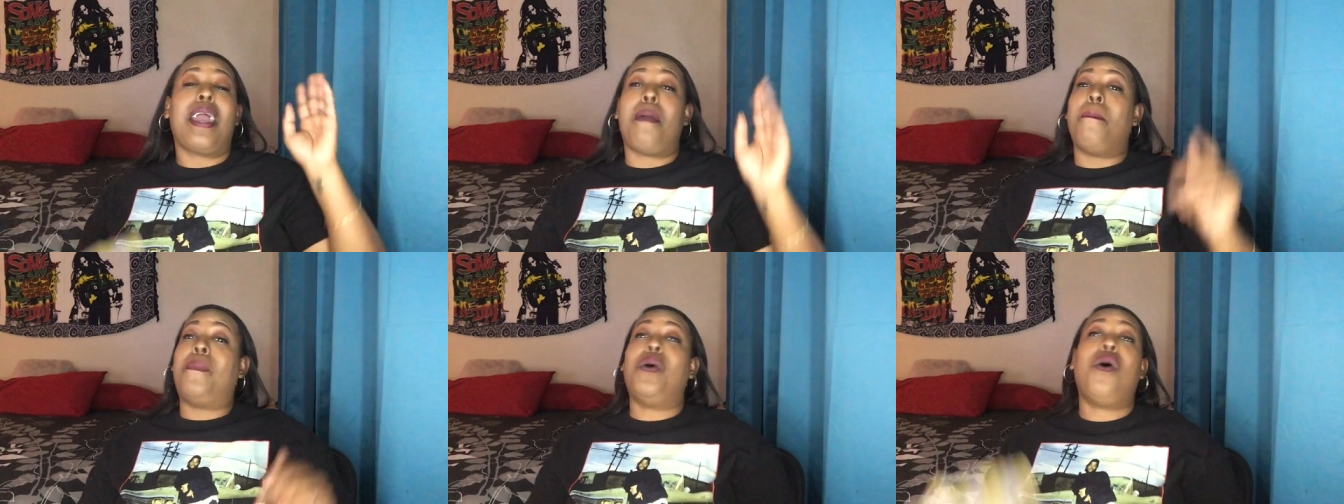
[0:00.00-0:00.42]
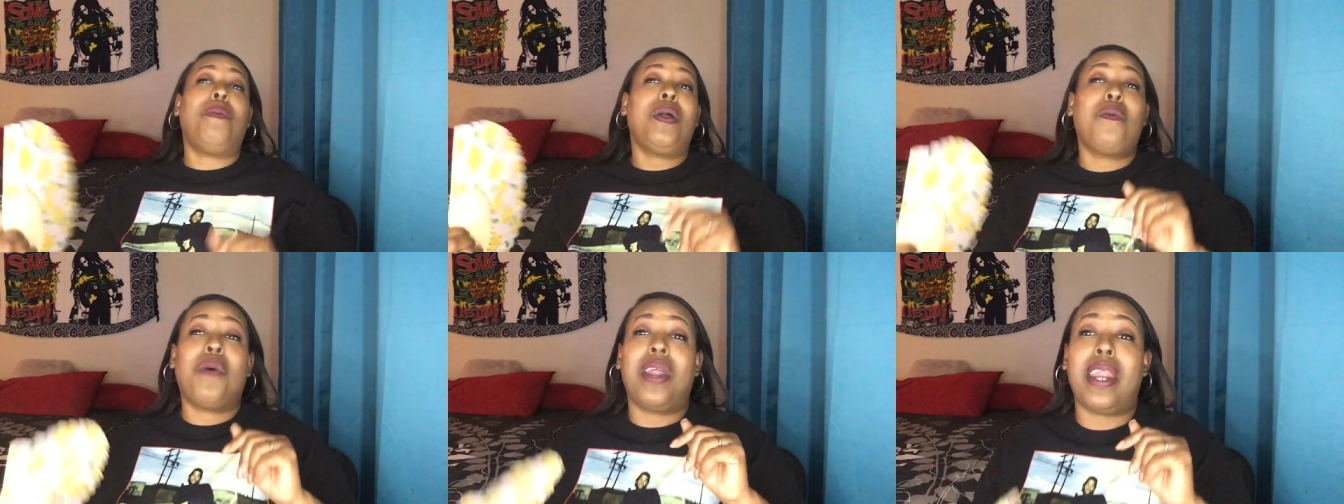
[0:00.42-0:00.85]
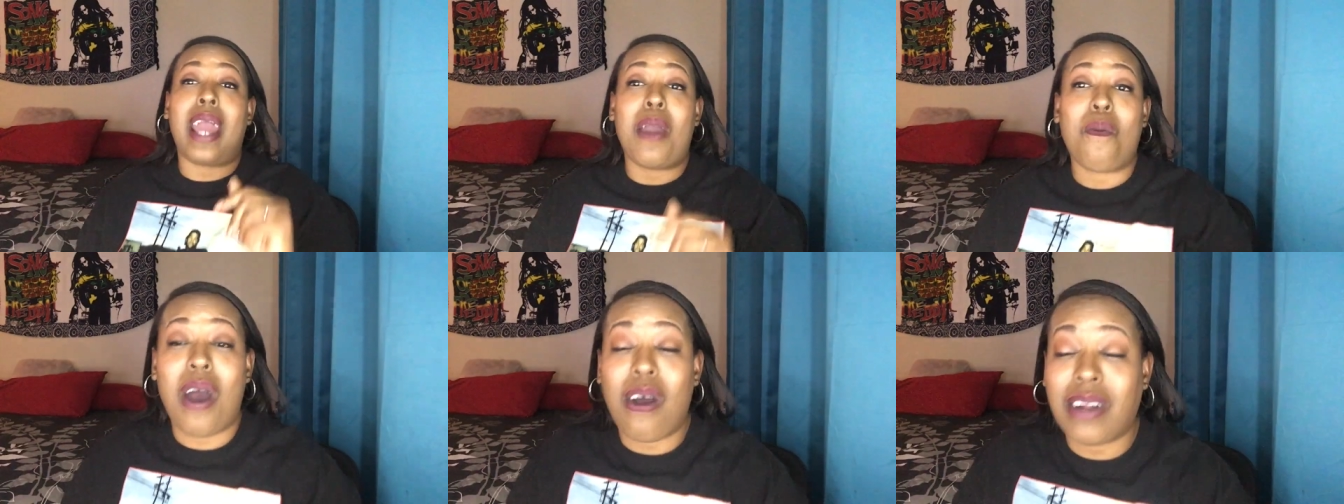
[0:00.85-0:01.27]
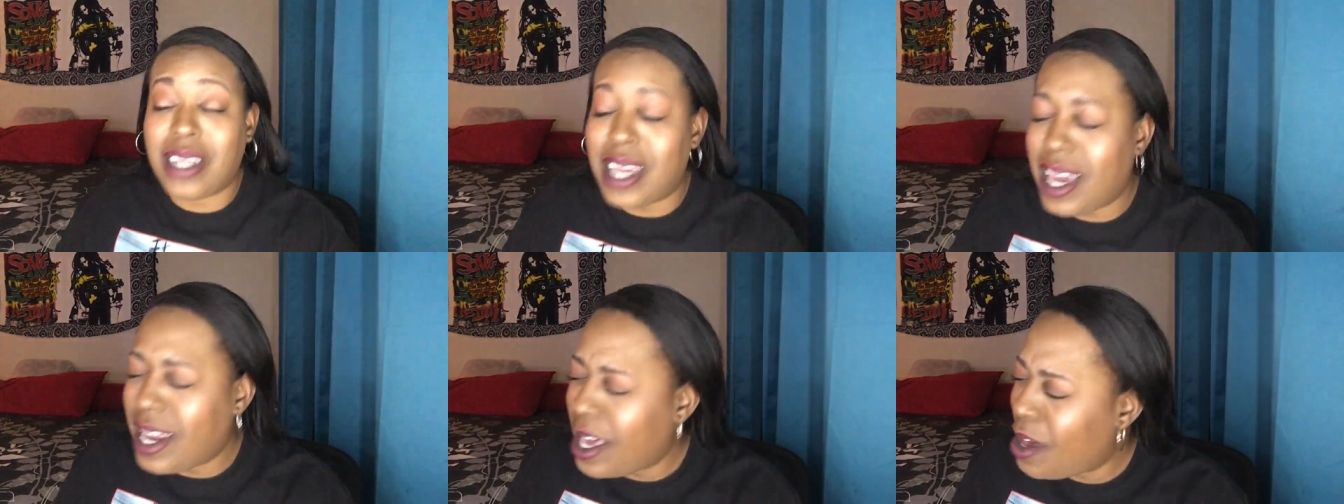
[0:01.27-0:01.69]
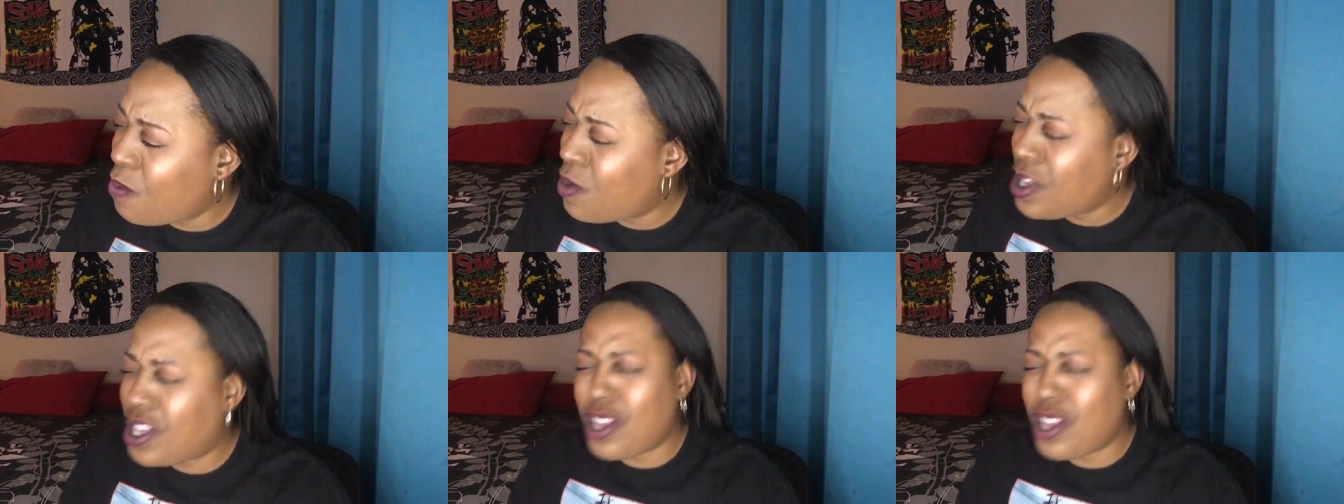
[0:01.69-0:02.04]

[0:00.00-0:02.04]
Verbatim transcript: and Booby, when they walked in, it was